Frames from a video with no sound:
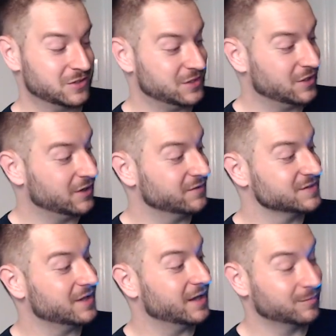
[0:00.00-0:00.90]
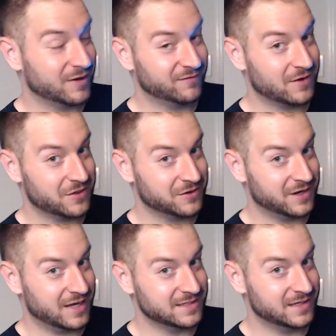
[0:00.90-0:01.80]
nerves like my father and
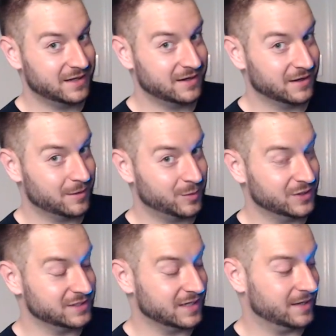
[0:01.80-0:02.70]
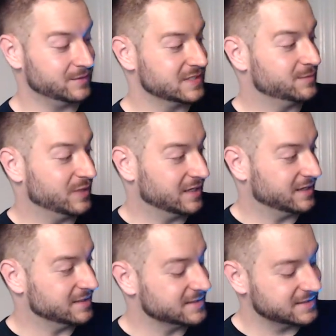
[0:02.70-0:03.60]
I did a couple of times,
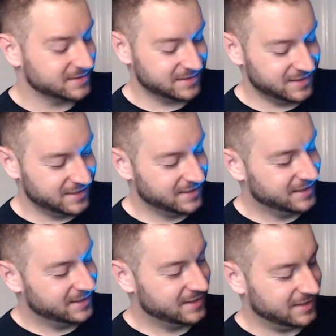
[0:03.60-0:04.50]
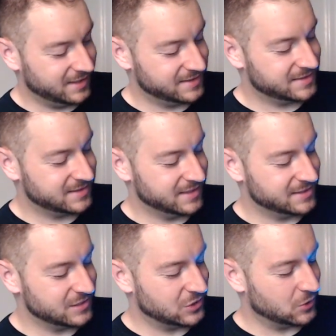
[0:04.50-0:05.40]
because
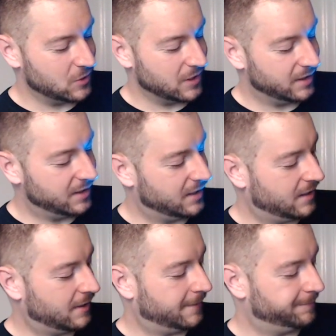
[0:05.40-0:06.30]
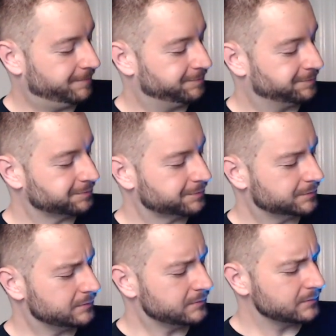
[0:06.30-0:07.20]
it's a chore.
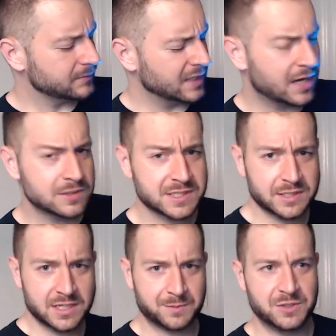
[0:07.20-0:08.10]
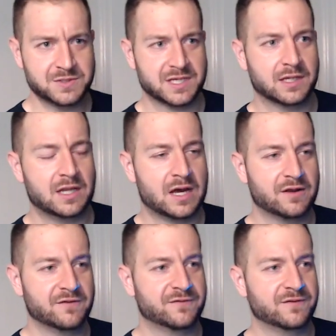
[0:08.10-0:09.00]
I also ended up using a lot
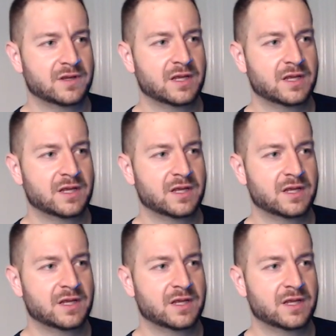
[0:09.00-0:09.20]
of